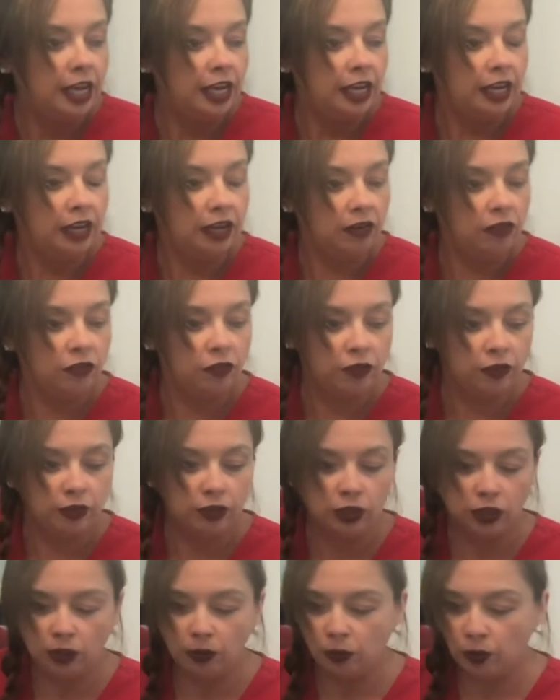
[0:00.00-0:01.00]
if for
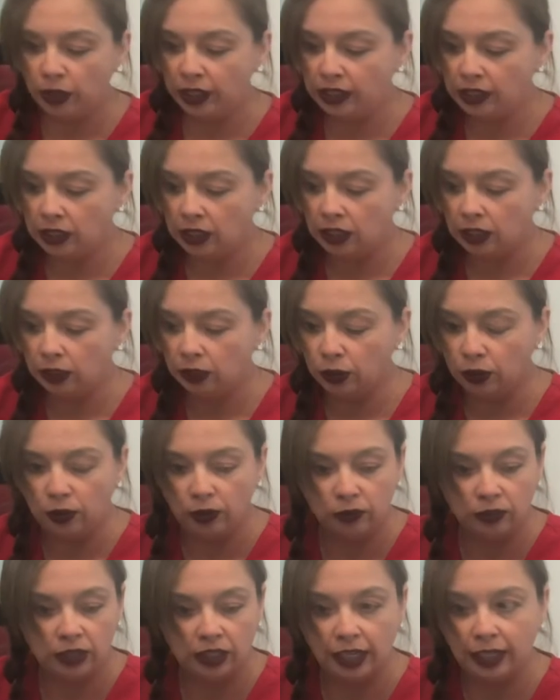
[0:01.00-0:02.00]
some reason the
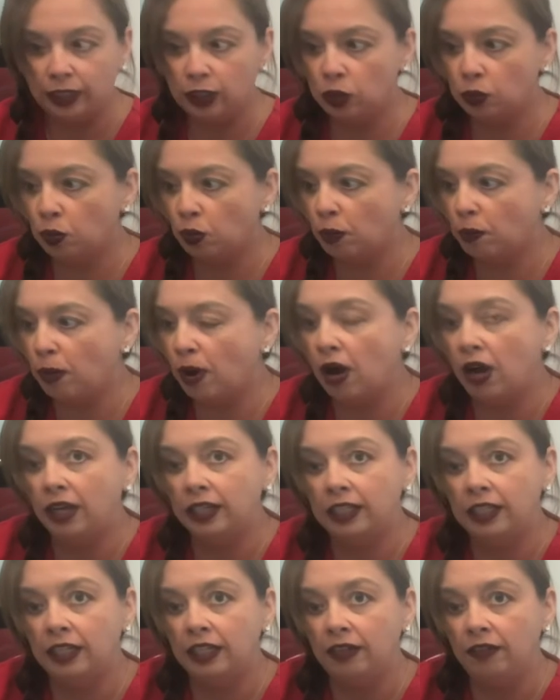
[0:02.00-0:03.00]
leukocytes were
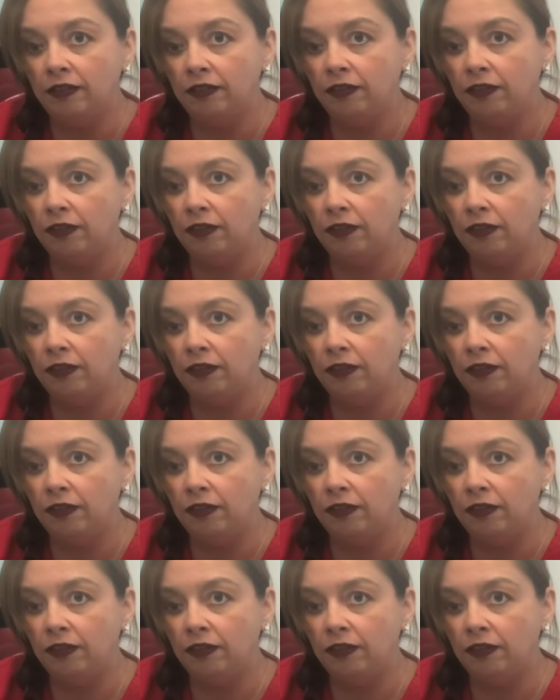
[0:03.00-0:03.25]
positive,